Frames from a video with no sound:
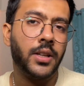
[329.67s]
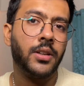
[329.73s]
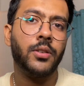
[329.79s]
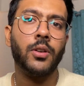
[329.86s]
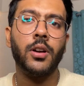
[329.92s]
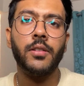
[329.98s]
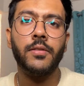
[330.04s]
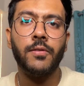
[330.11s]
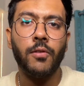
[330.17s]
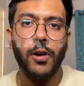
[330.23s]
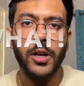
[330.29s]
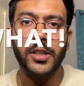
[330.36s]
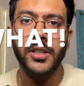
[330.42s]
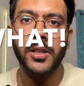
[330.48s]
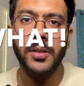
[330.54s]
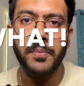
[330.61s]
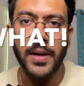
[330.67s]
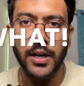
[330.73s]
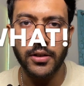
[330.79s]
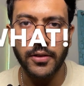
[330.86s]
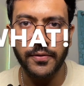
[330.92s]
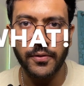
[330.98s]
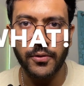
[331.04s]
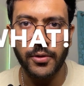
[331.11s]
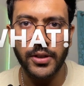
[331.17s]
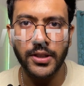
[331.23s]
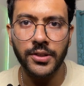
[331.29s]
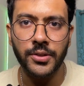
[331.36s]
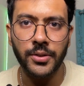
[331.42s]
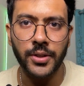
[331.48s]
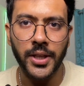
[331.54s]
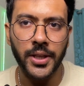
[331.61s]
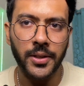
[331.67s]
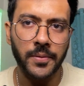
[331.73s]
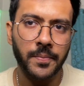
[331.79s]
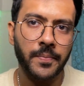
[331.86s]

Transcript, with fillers: not what the part of code is doing.